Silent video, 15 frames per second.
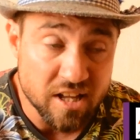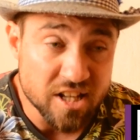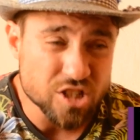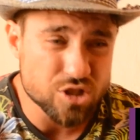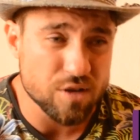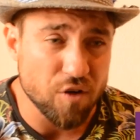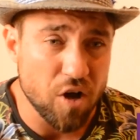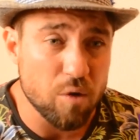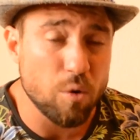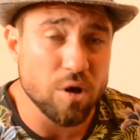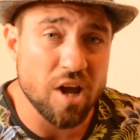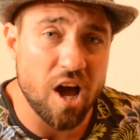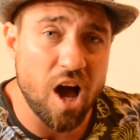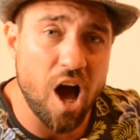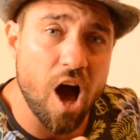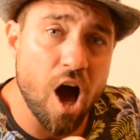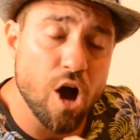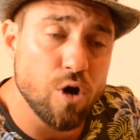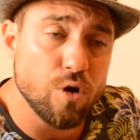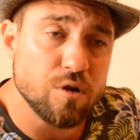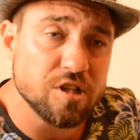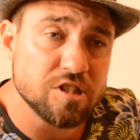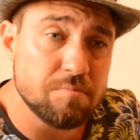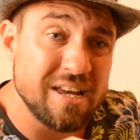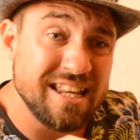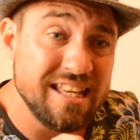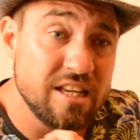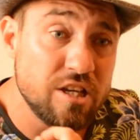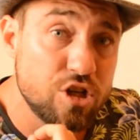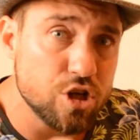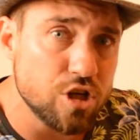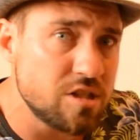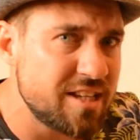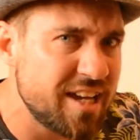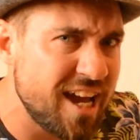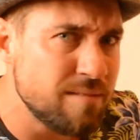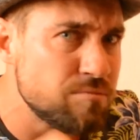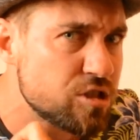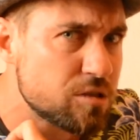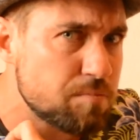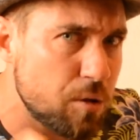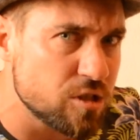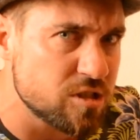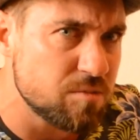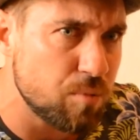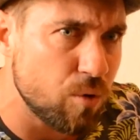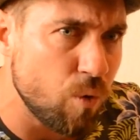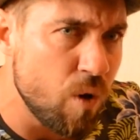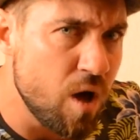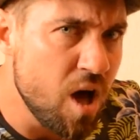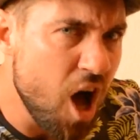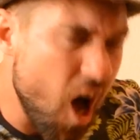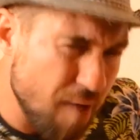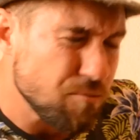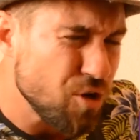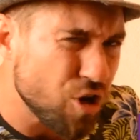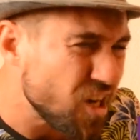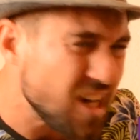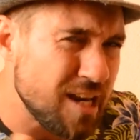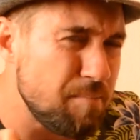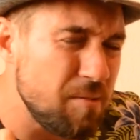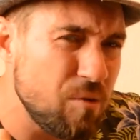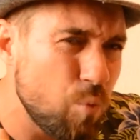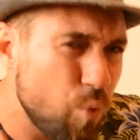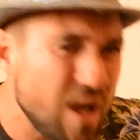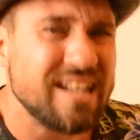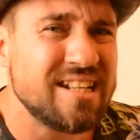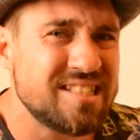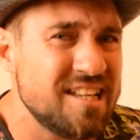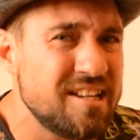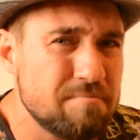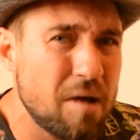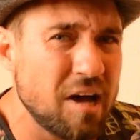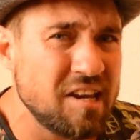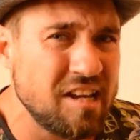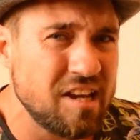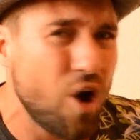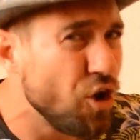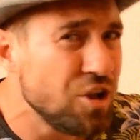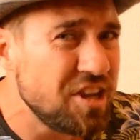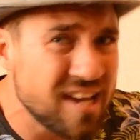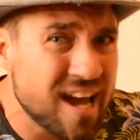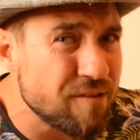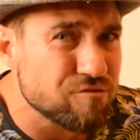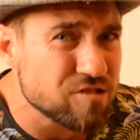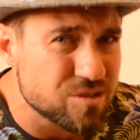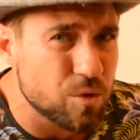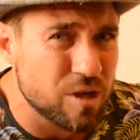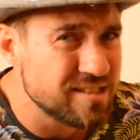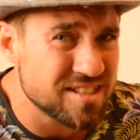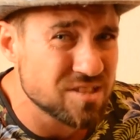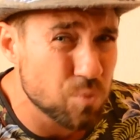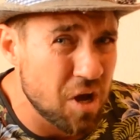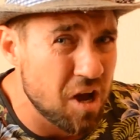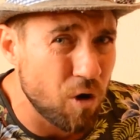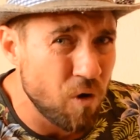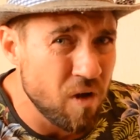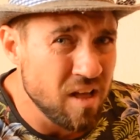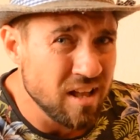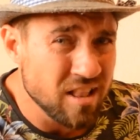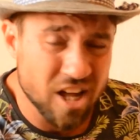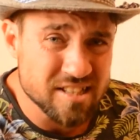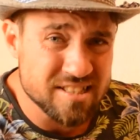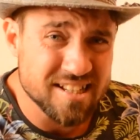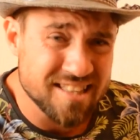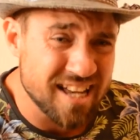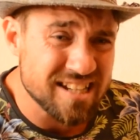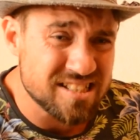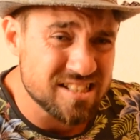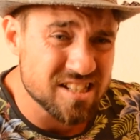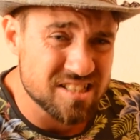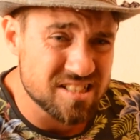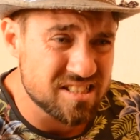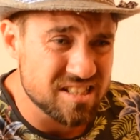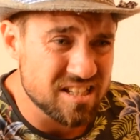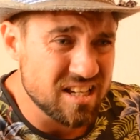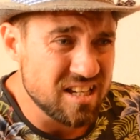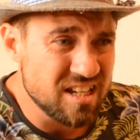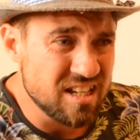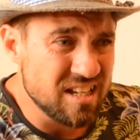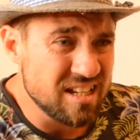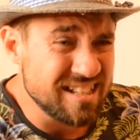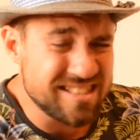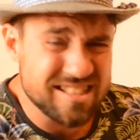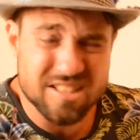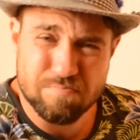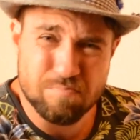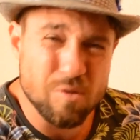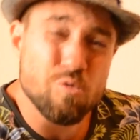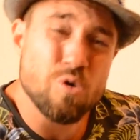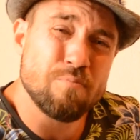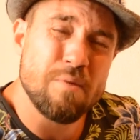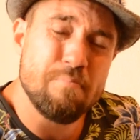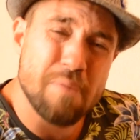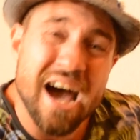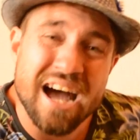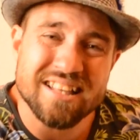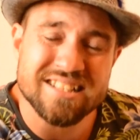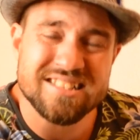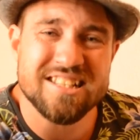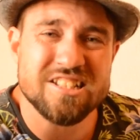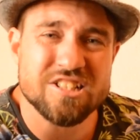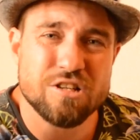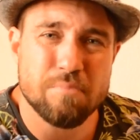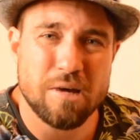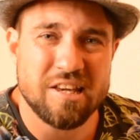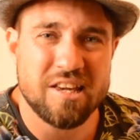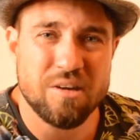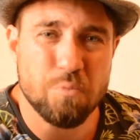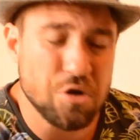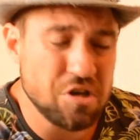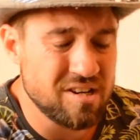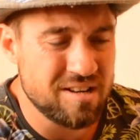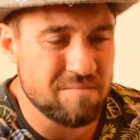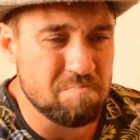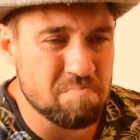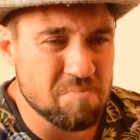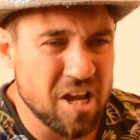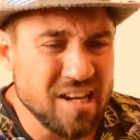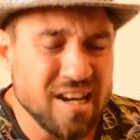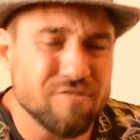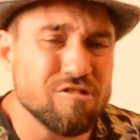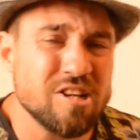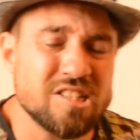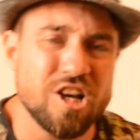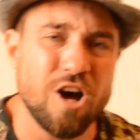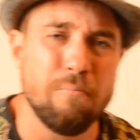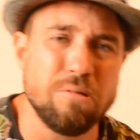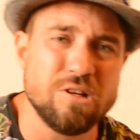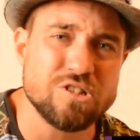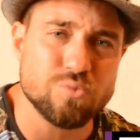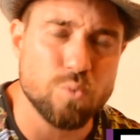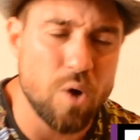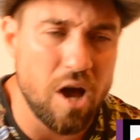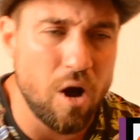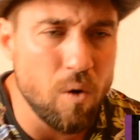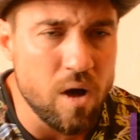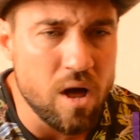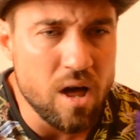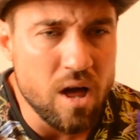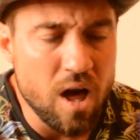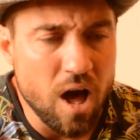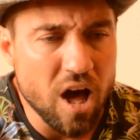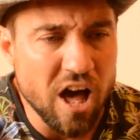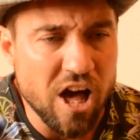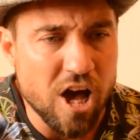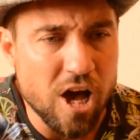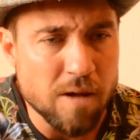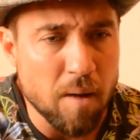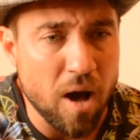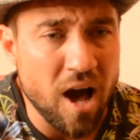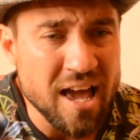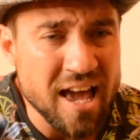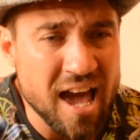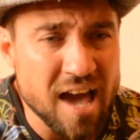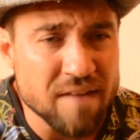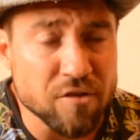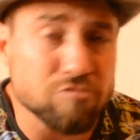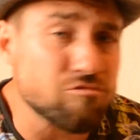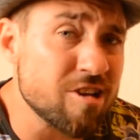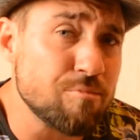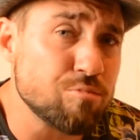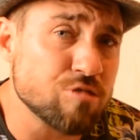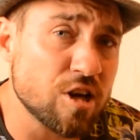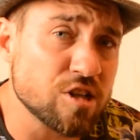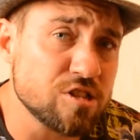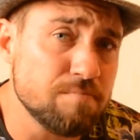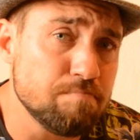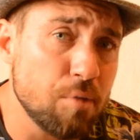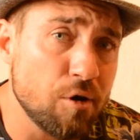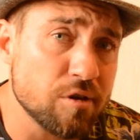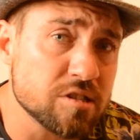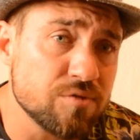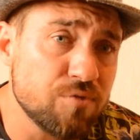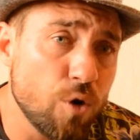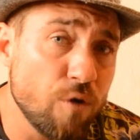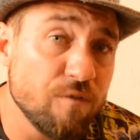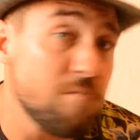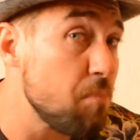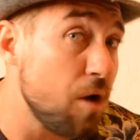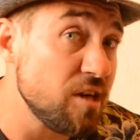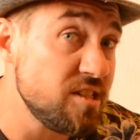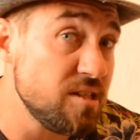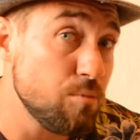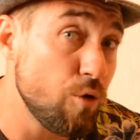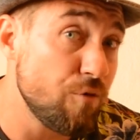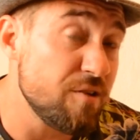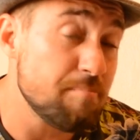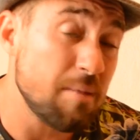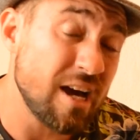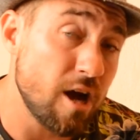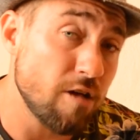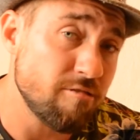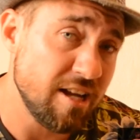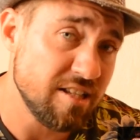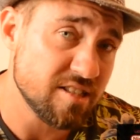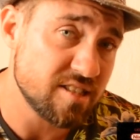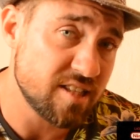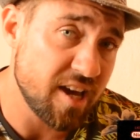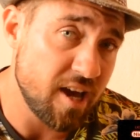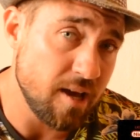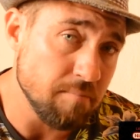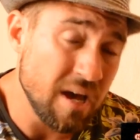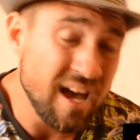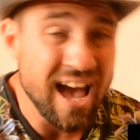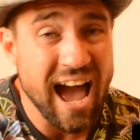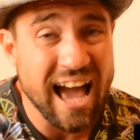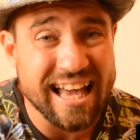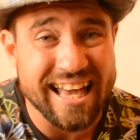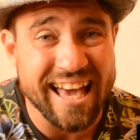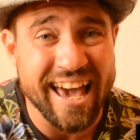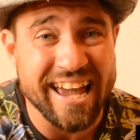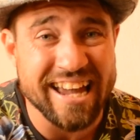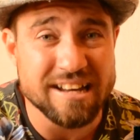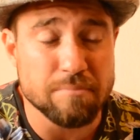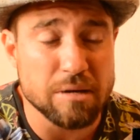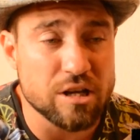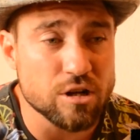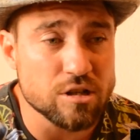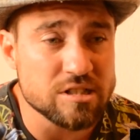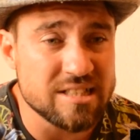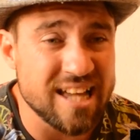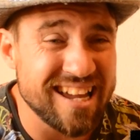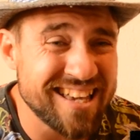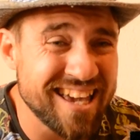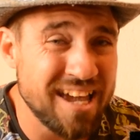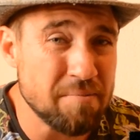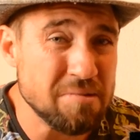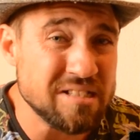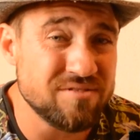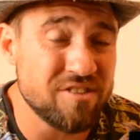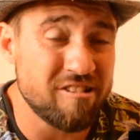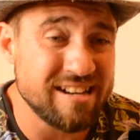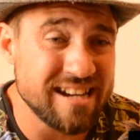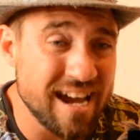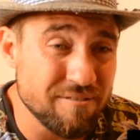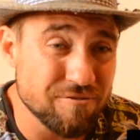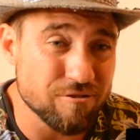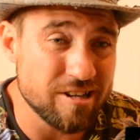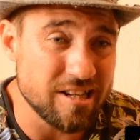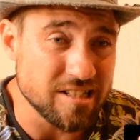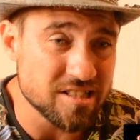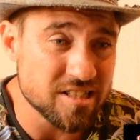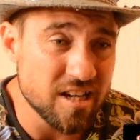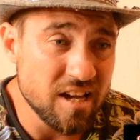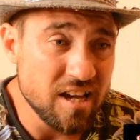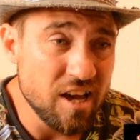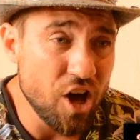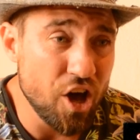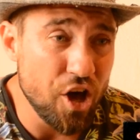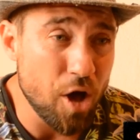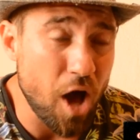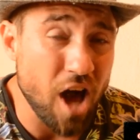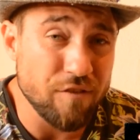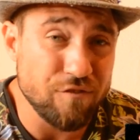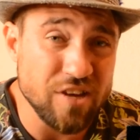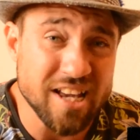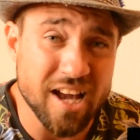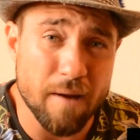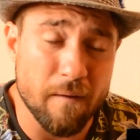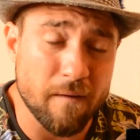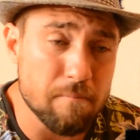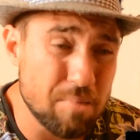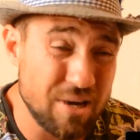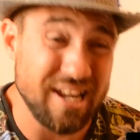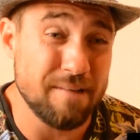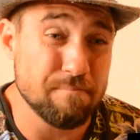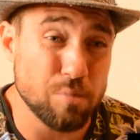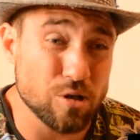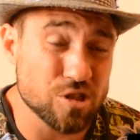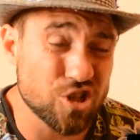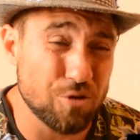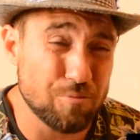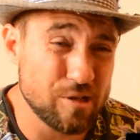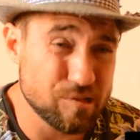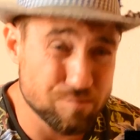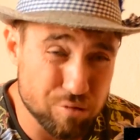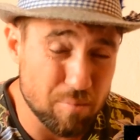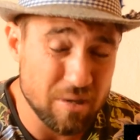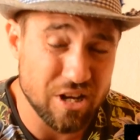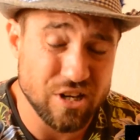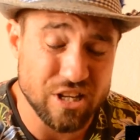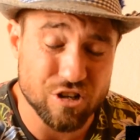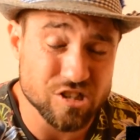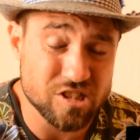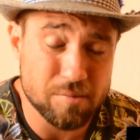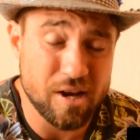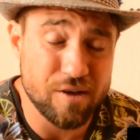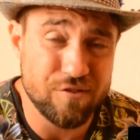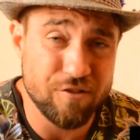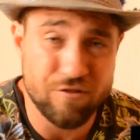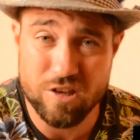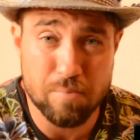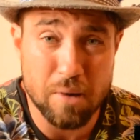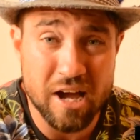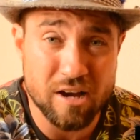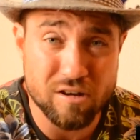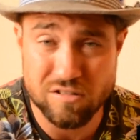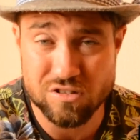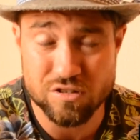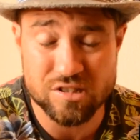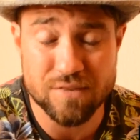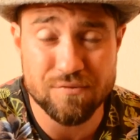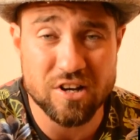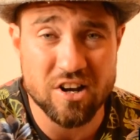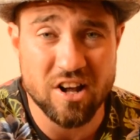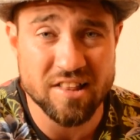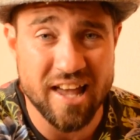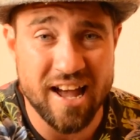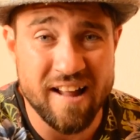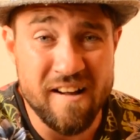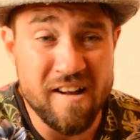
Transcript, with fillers: So if I want to own as many good games as possible, I'm not going to be wasting money on the average ones as well. Like I said, that's just it's just, it would be bad decision making, wouldn't it? Another example as well, um, I have a reproduction box for the Mighty Morphin Power Rangers game. Again, because that game is very average. Uh, I think a complete box copy would probably only cost about £50 or something like that.